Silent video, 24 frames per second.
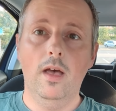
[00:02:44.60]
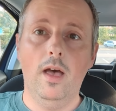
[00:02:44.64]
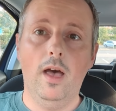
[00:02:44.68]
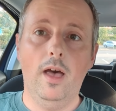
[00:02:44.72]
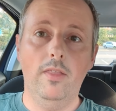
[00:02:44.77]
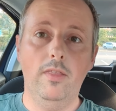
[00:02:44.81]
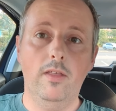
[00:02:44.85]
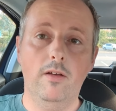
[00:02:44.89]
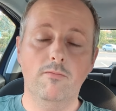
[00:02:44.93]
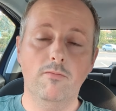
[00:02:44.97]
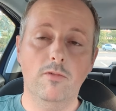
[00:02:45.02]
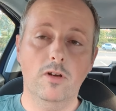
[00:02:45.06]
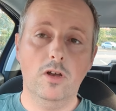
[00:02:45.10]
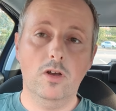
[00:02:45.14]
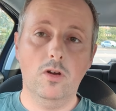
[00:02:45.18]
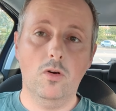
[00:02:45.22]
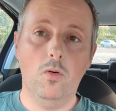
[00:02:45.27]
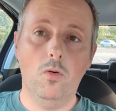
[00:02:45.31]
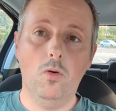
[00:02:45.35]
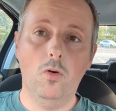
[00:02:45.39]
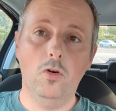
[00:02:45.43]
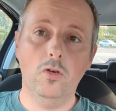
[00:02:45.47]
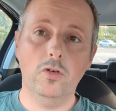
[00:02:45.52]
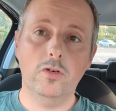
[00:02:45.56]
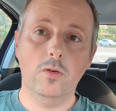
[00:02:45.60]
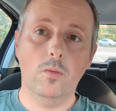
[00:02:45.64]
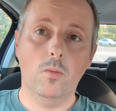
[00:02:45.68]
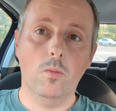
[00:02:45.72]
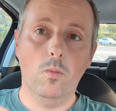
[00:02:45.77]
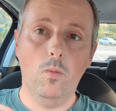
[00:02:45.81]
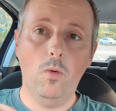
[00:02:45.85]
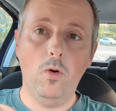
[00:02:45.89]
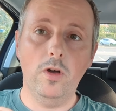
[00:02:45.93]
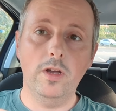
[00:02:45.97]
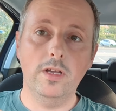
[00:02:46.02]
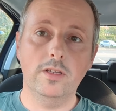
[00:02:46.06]
and then record
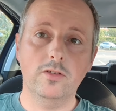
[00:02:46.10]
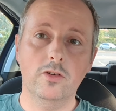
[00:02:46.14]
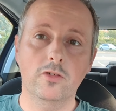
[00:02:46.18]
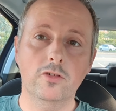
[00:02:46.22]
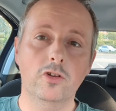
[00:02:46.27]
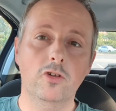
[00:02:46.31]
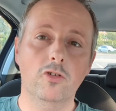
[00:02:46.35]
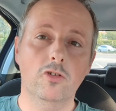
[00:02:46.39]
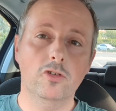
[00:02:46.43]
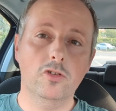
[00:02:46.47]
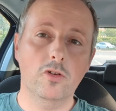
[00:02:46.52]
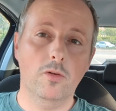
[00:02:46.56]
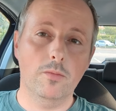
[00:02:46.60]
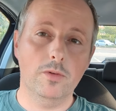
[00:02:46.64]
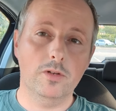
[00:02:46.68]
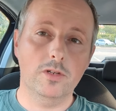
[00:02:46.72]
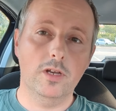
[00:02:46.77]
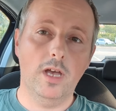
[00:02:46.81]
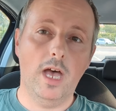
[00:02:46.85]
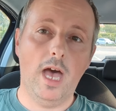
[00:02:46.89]
what is on your odometer